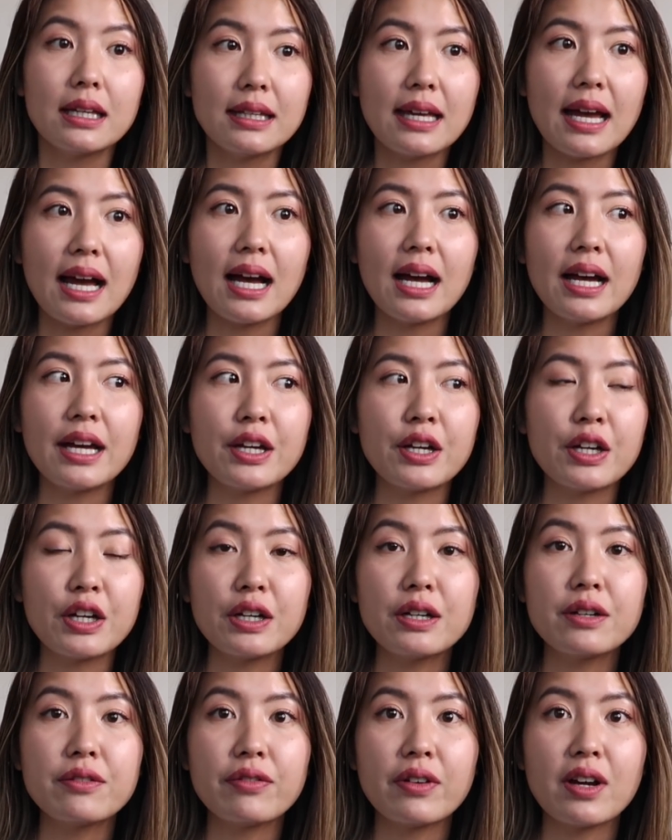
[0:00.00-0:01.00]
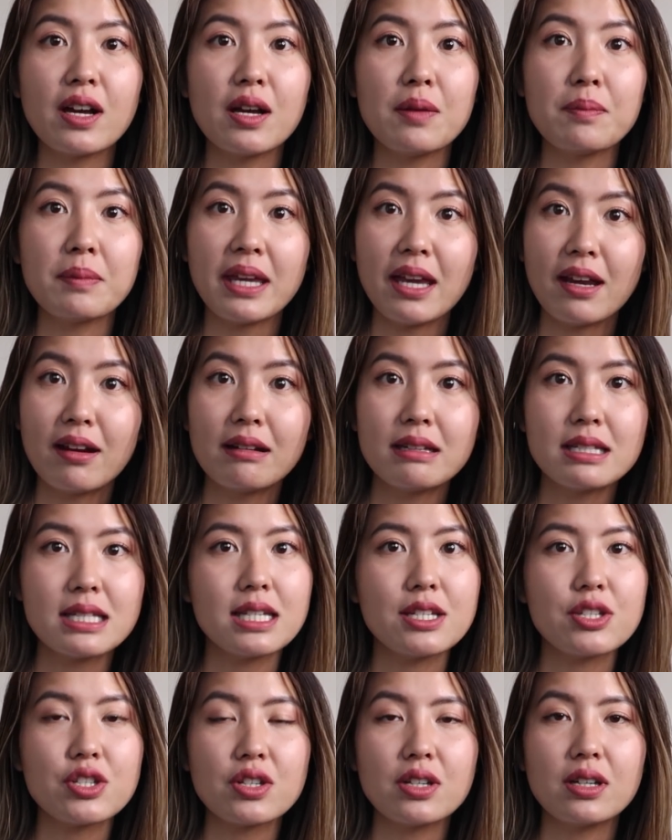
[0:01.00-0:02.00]
yeah, I heard from Karen
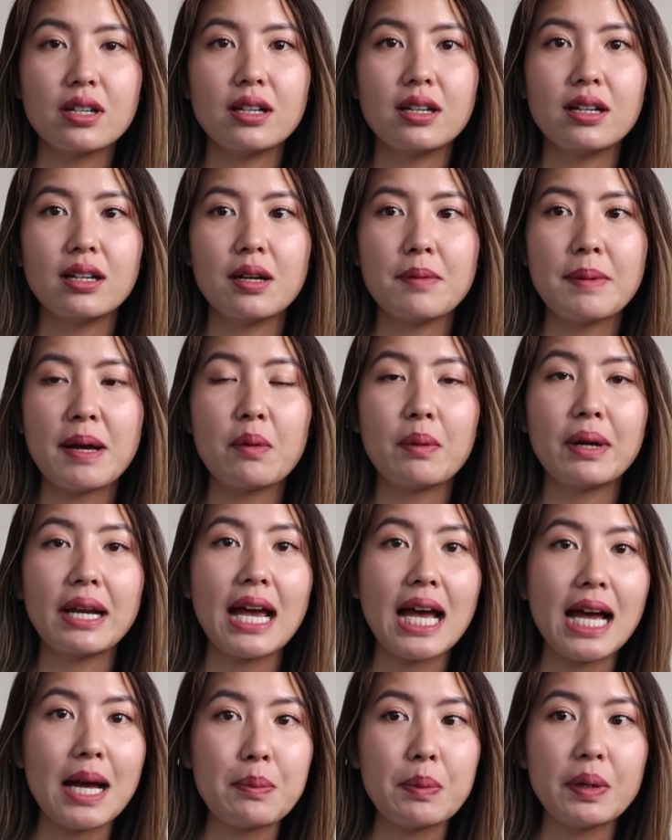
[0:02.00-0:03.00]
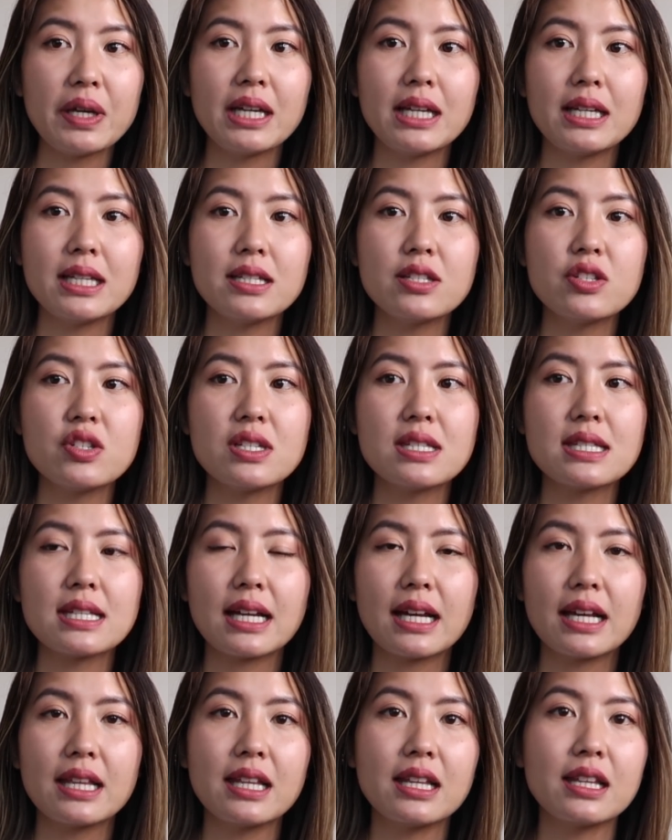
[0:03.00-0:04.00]
teacher about what happened. She's
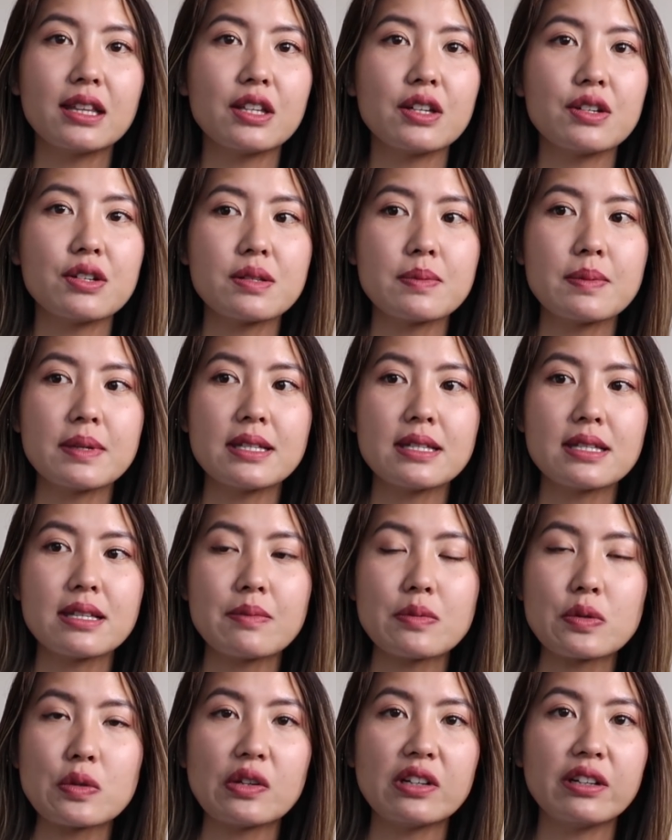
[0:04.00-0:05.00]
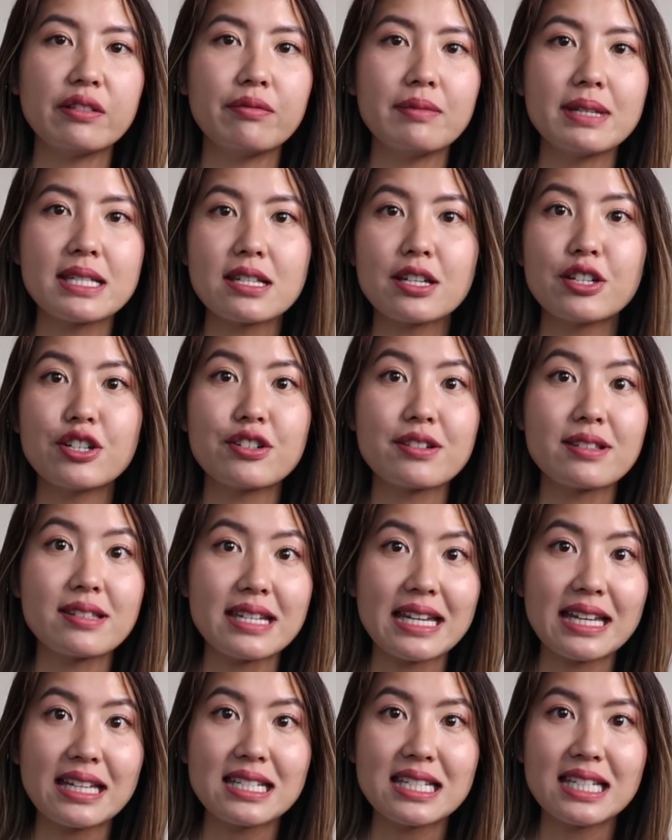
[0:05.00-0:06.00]
like, I think there's been some sort of
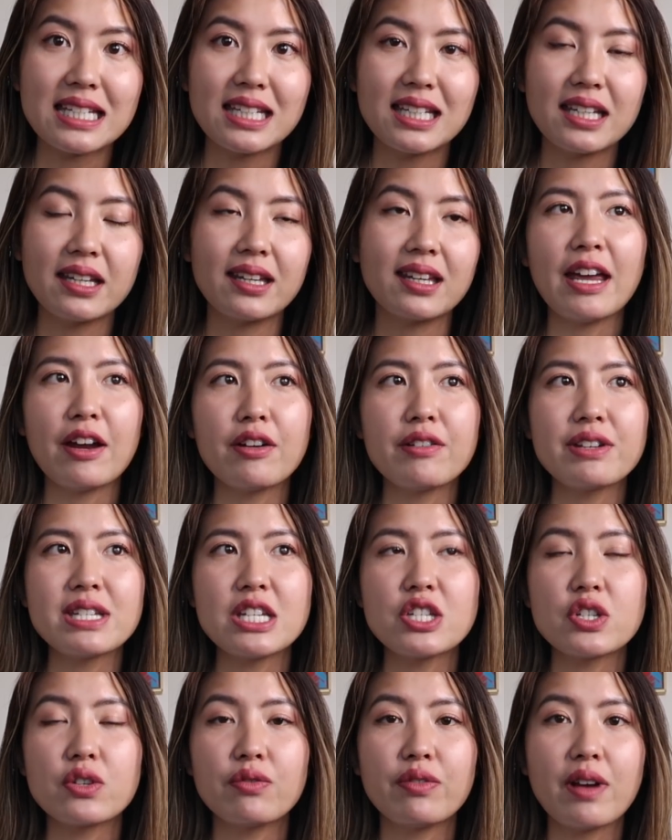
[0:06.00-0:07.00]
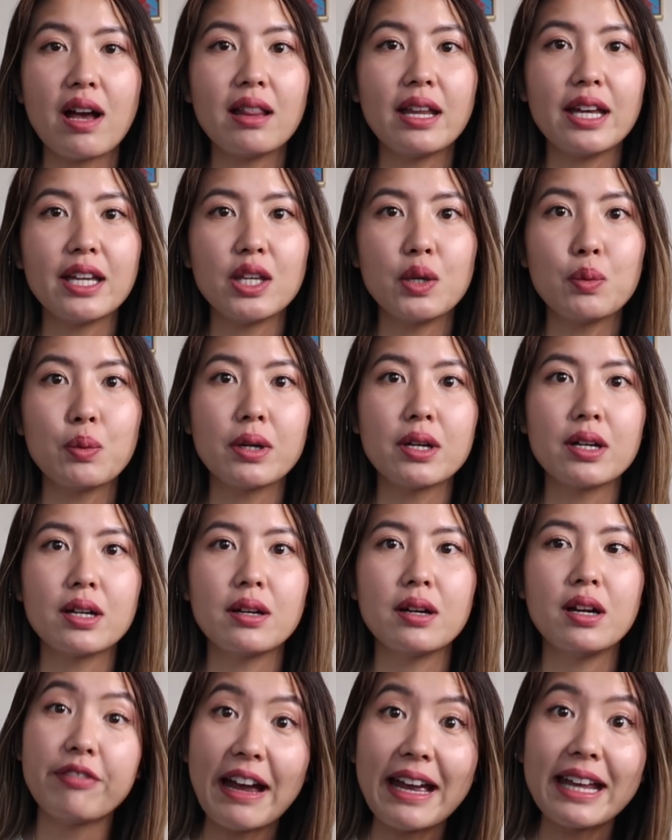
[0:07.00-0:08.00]
misunderstanding. Karen teacher felt like you
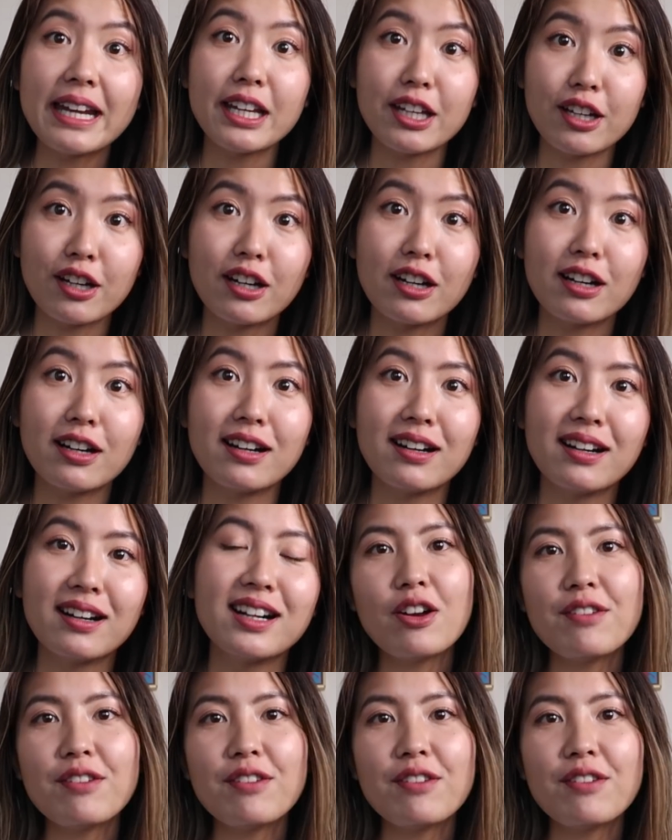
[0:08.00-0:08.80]
were fighting her.